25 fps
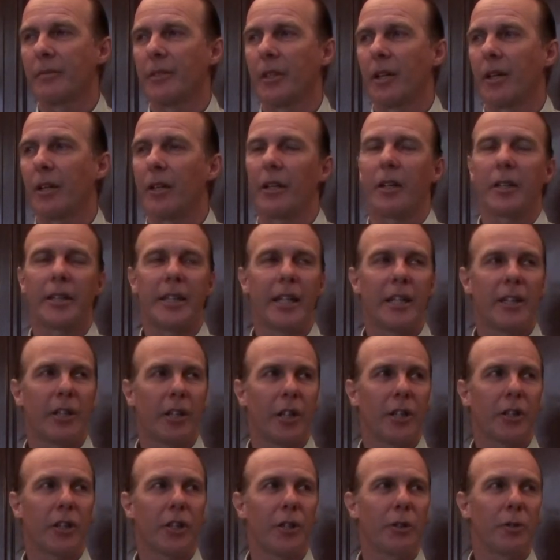I get
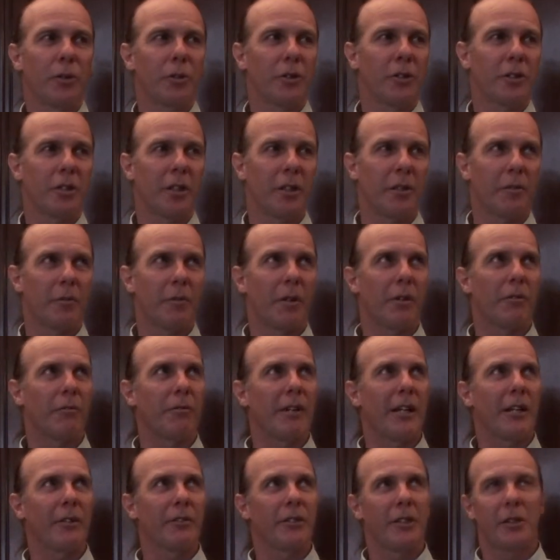accused
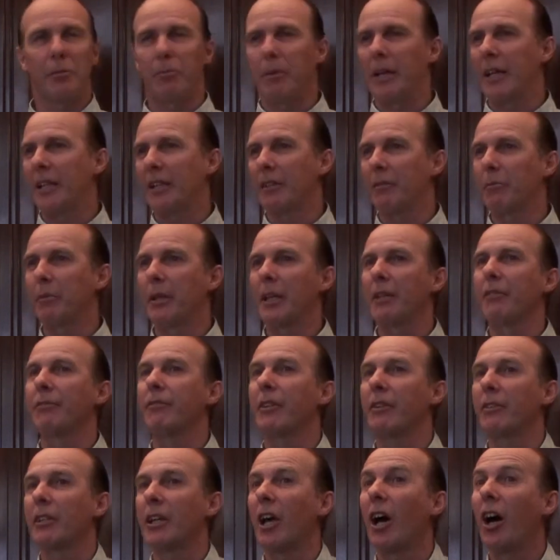around this planet of being
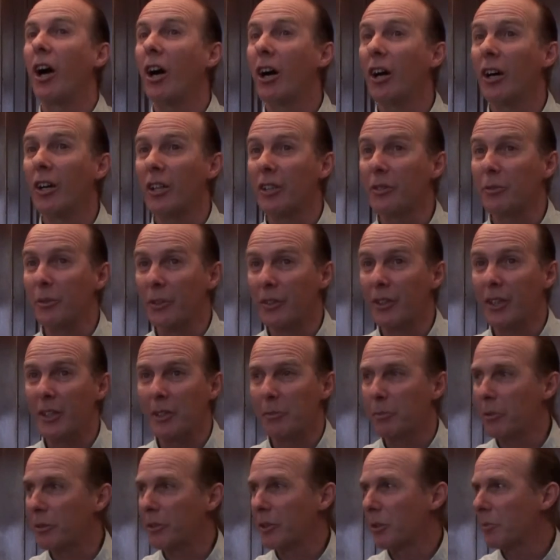very hard with this,
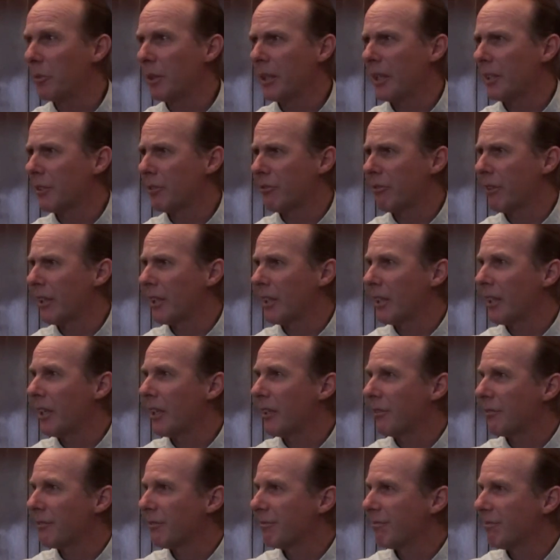but to me that's great
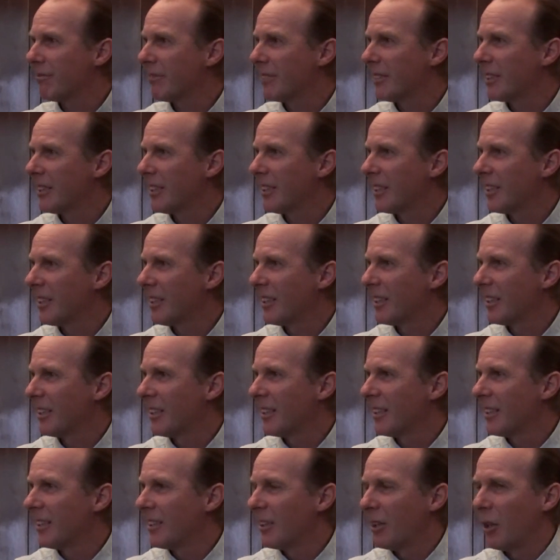love.
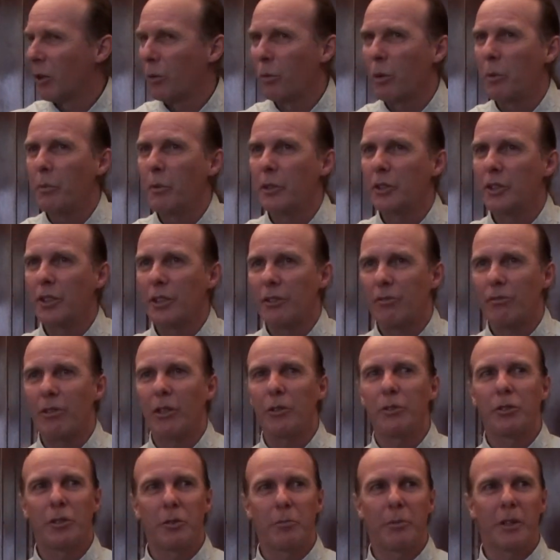A woman just
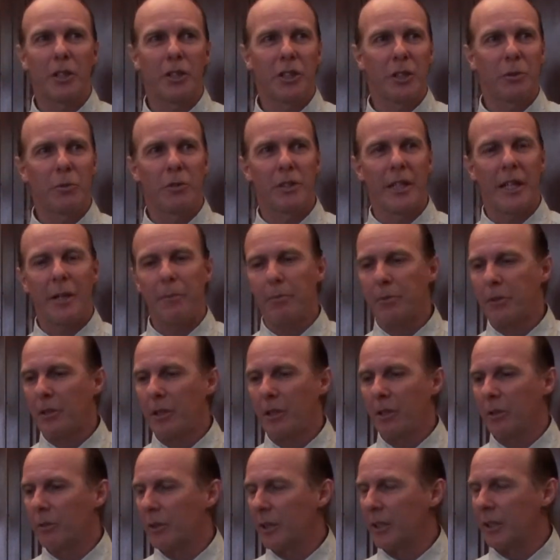wrote to me, she was
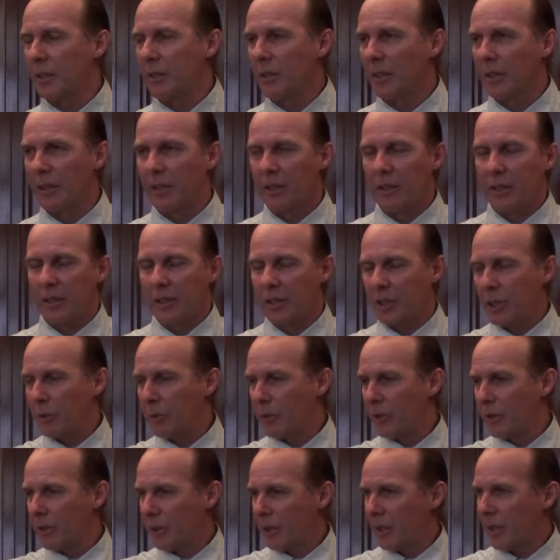absolutely She
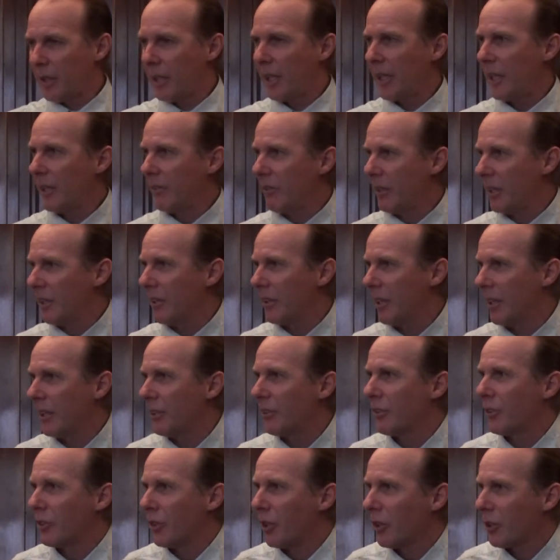was here
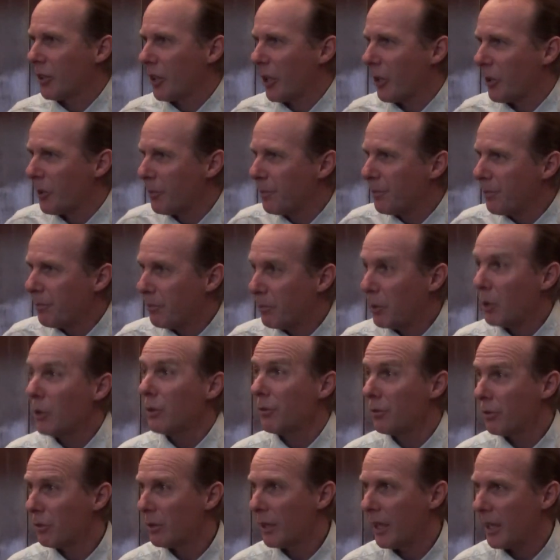in Stockholm,
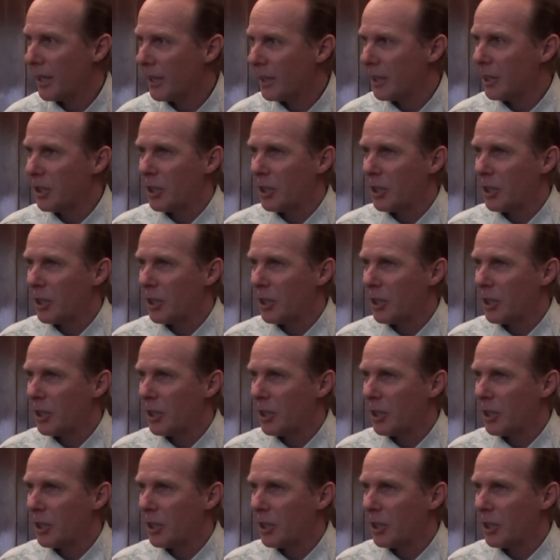beautiful lady.